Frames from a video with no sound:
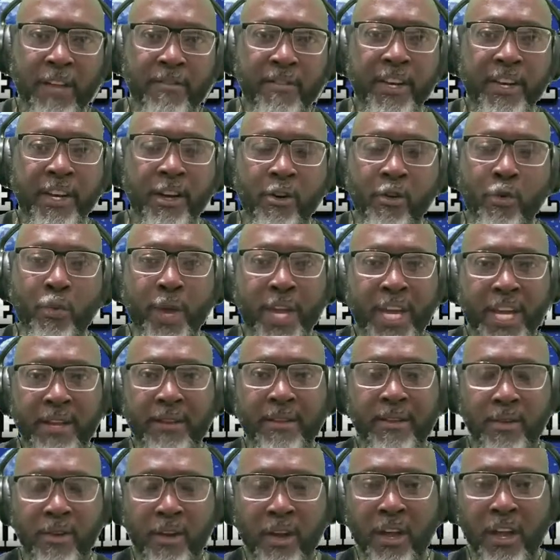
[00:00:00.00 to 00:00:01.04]
even though we get
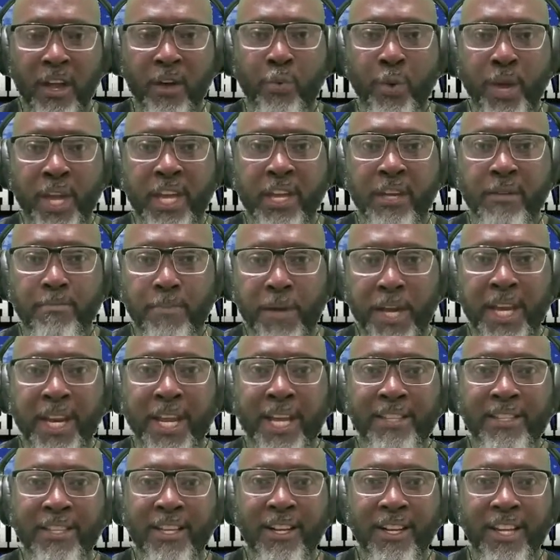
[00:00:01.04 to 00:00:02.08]
if we get beat
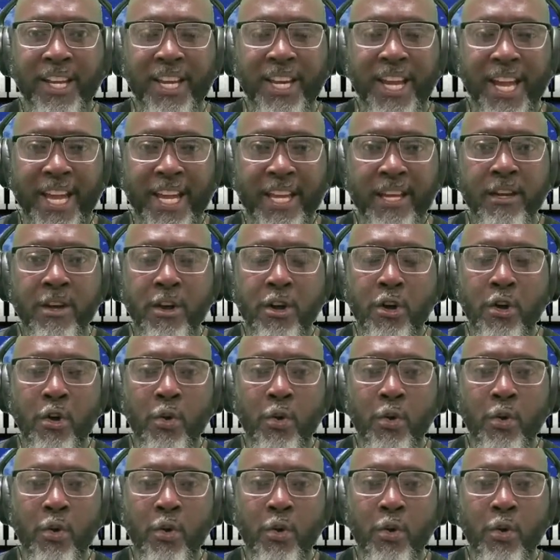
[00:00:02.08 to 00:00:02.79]
at the Elite Eight?